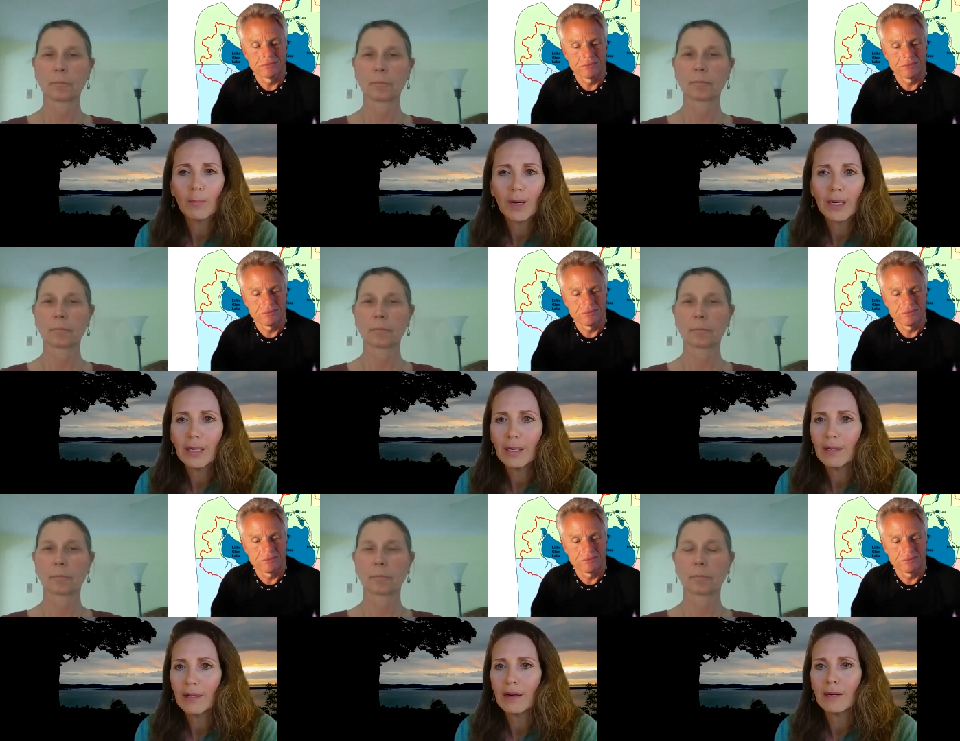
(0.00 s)
Speaker 1: money
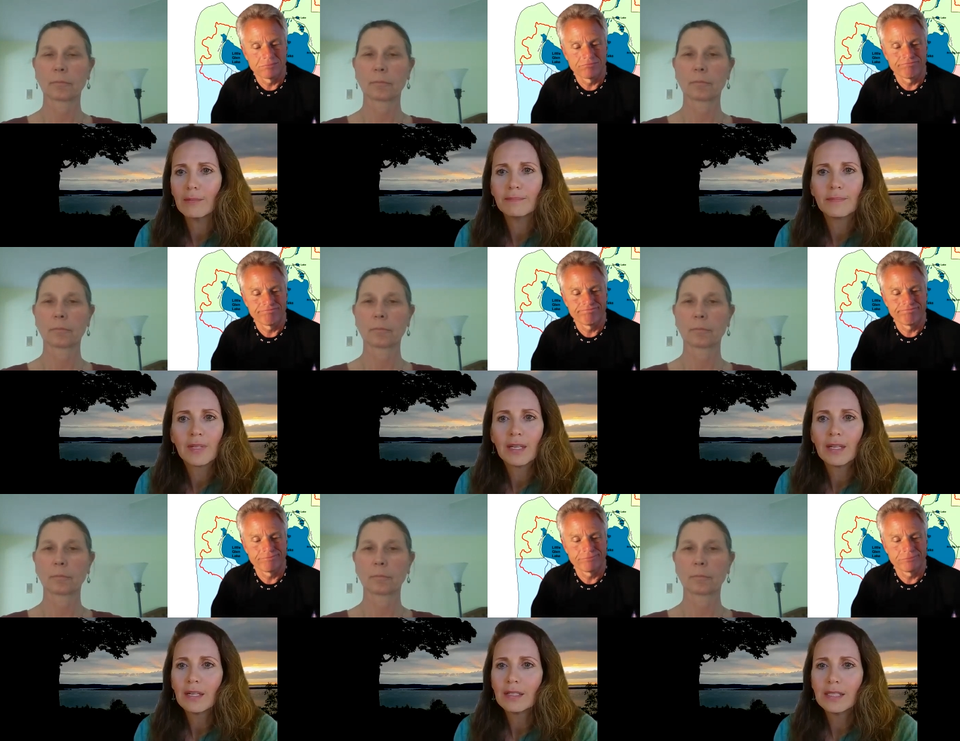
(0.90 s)
um,
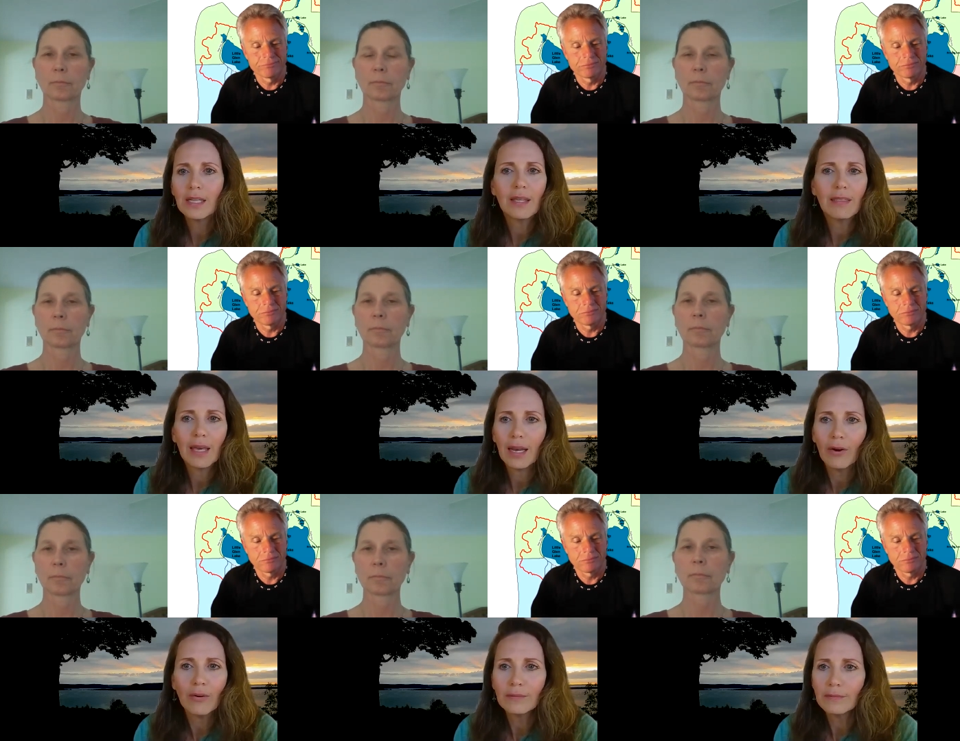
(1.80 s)
taking that
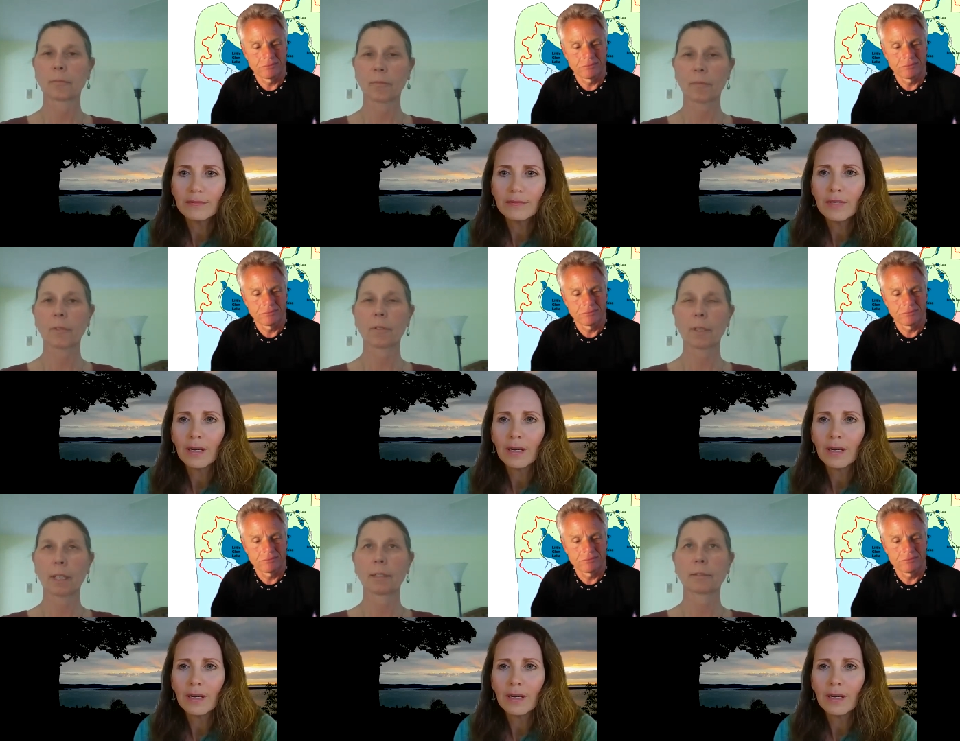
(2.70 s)
out. Um,
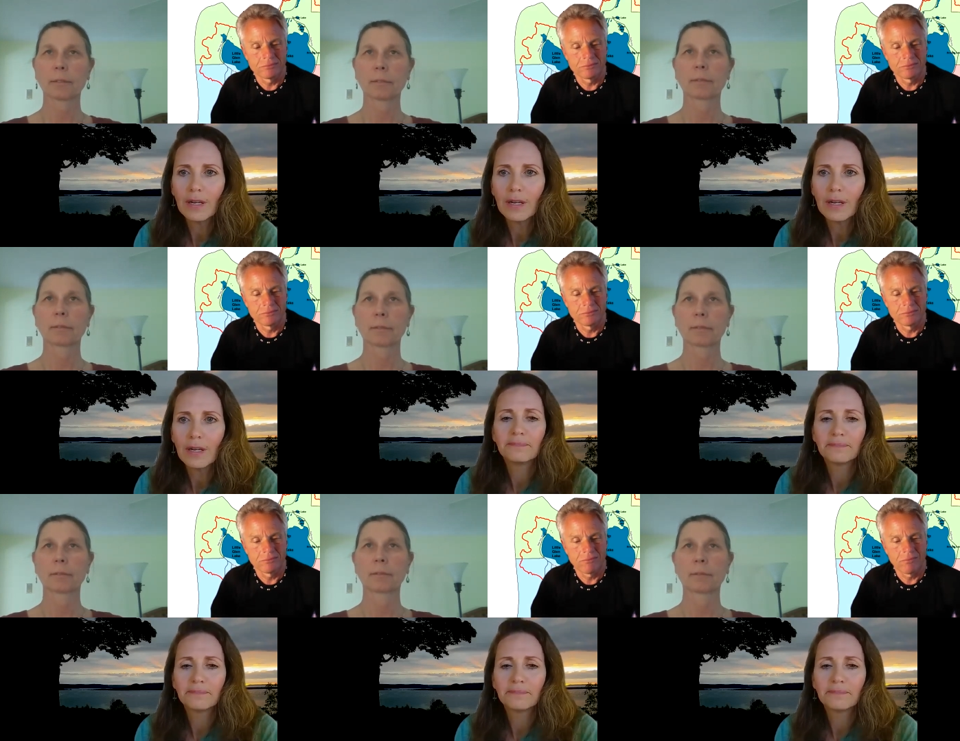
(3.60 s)

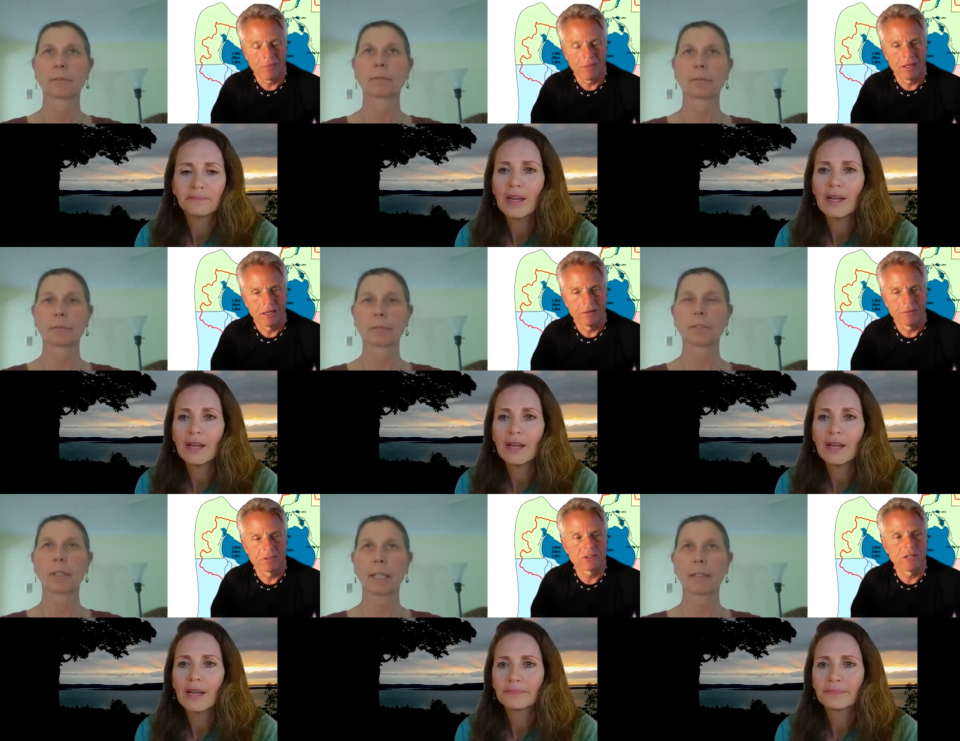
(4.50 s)
Speaker 2: yeah
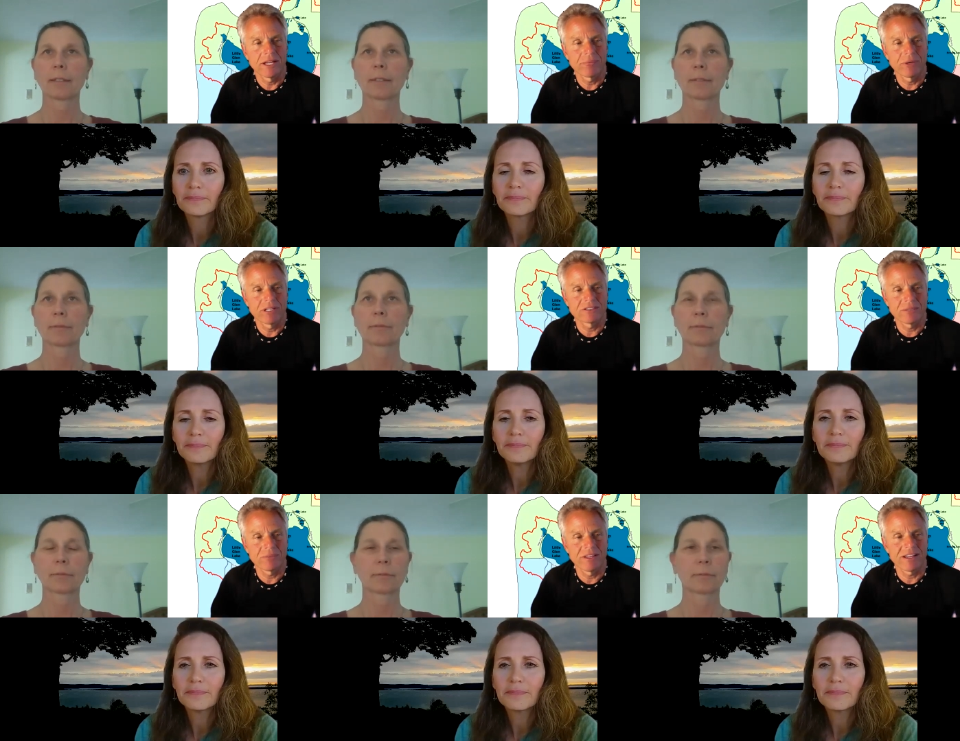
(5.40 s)
so that brings up
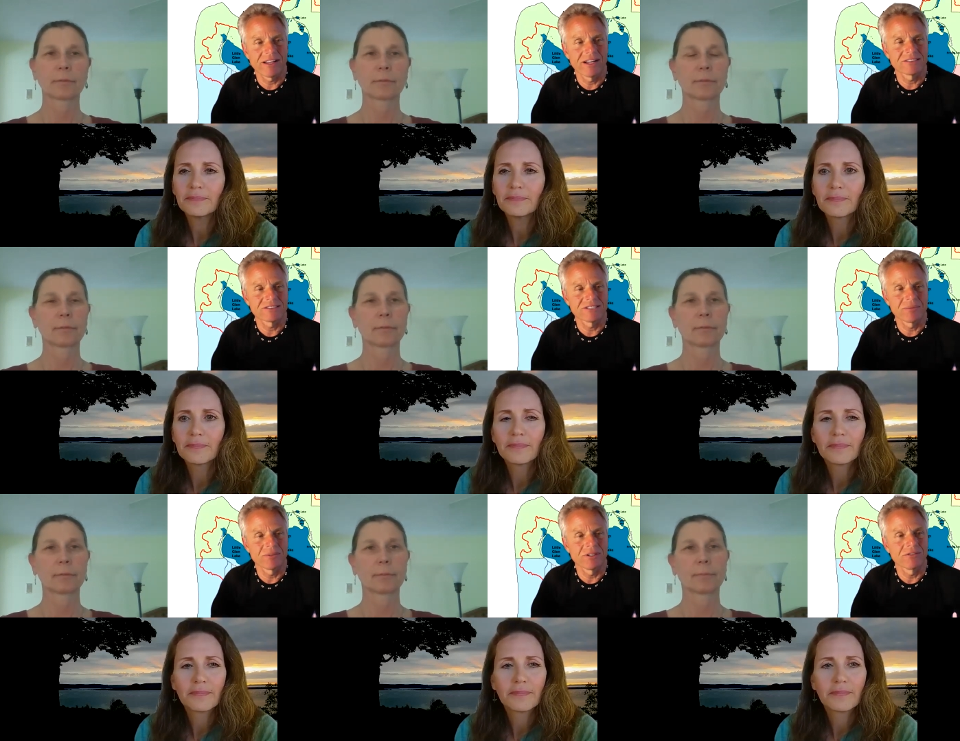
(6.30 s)
that concept
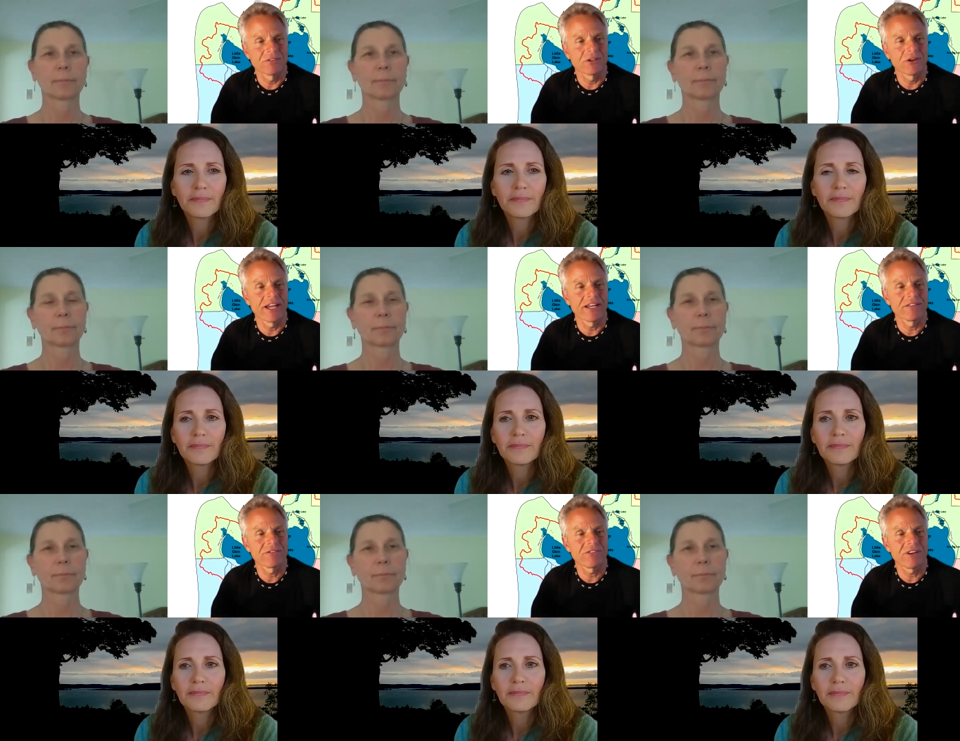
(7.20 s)
of
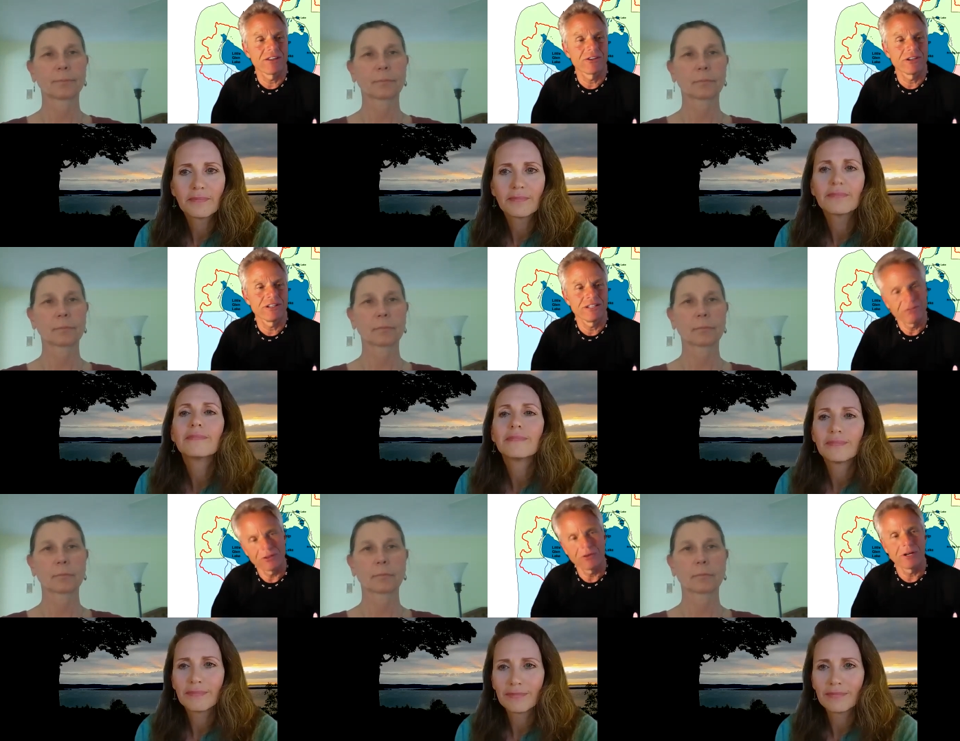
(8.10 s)
grandfathering. Even
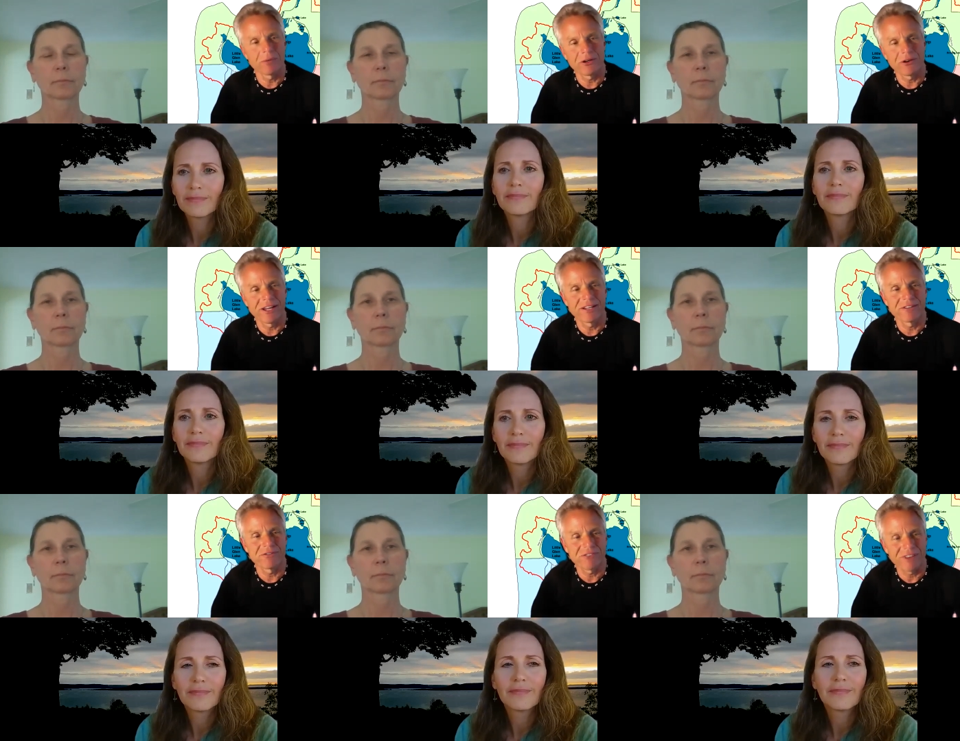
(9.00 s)
though I'm a
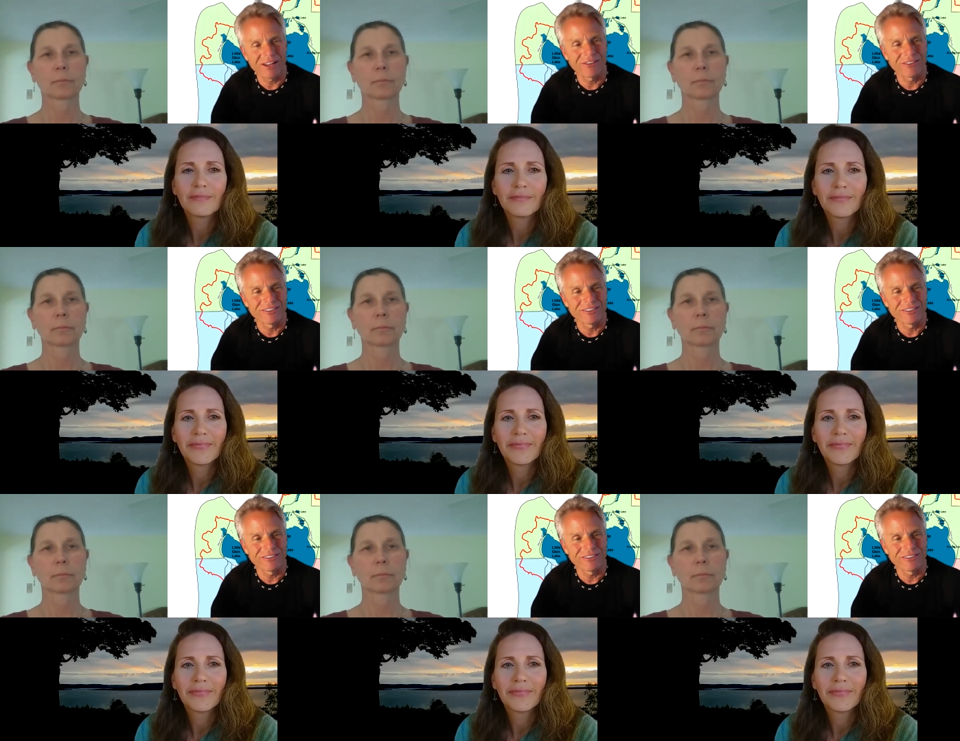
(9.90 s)
grandfather, it